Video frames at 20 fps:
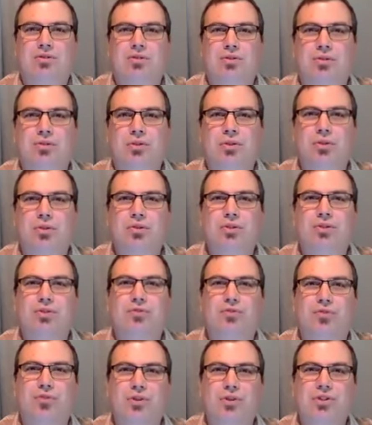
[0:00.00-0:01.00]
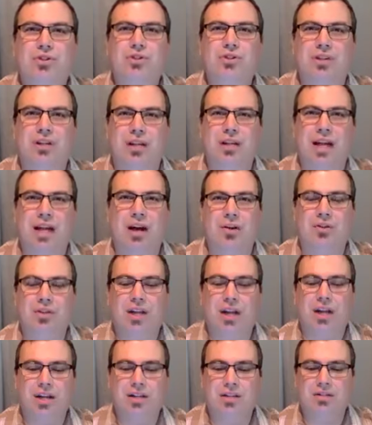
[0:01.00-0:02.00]
to Luke's first account,
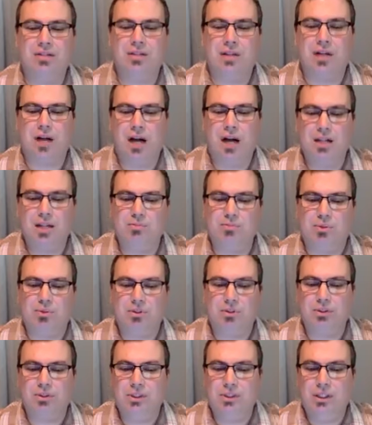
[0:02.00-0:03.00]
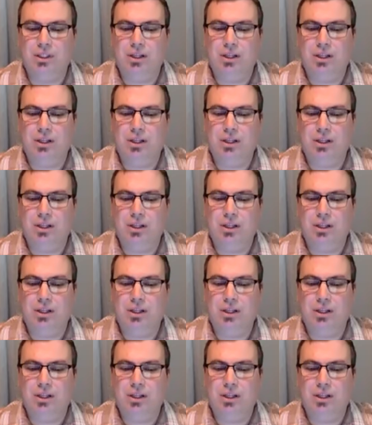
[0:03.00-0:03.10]
that is the gospel,